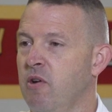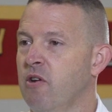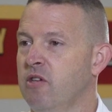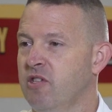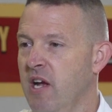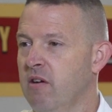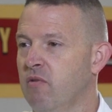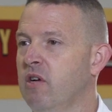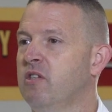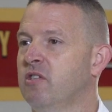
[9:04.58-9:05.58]
with our Santa
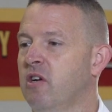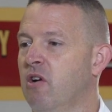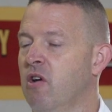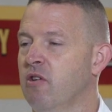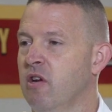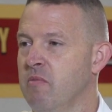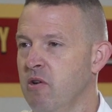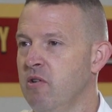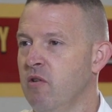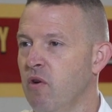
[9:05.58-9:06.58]
runs and our other
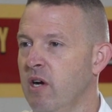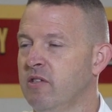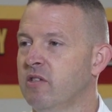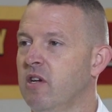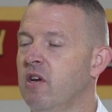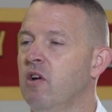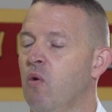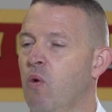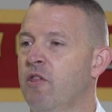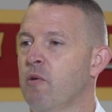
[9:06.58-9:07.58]
community runs
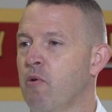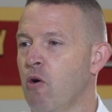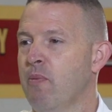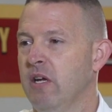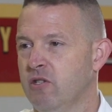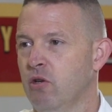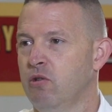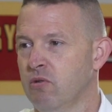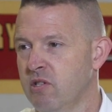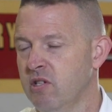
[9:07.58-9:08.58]
with appropriate
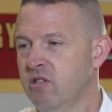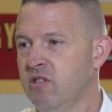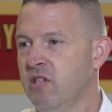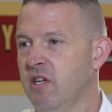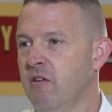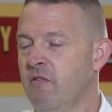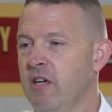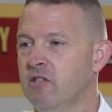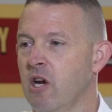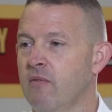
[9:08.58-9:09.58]
social distancing and
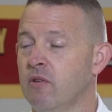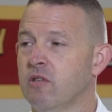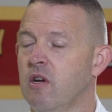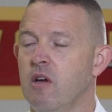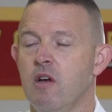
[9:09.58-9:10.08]
face covers.